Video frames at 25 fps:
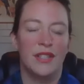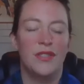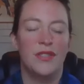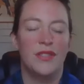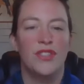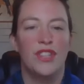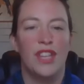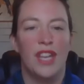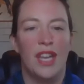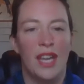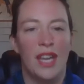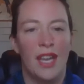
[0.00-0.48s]
is
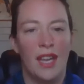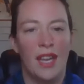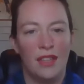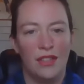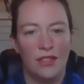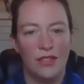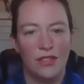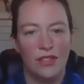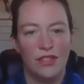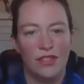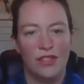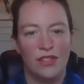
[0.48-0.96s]

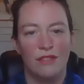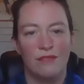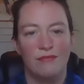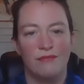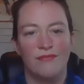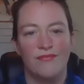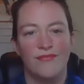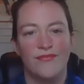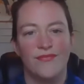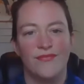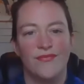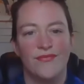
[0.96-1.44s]
change
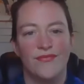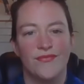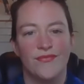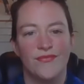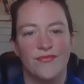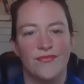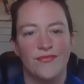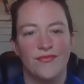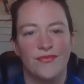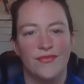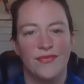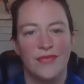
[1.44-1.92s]

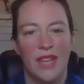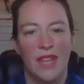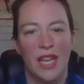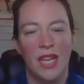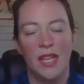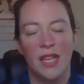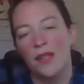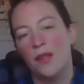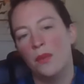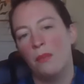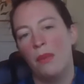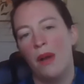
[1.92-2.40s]

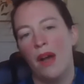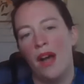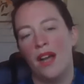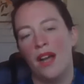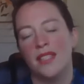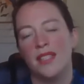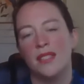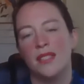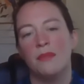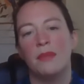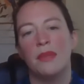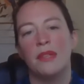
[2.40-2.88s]
and
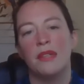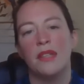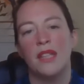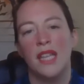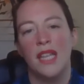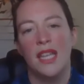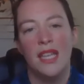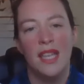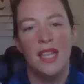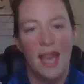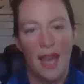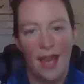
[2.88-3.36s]

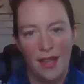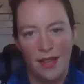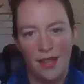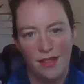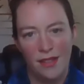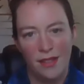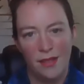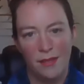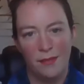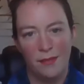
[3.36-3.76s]
possibility yet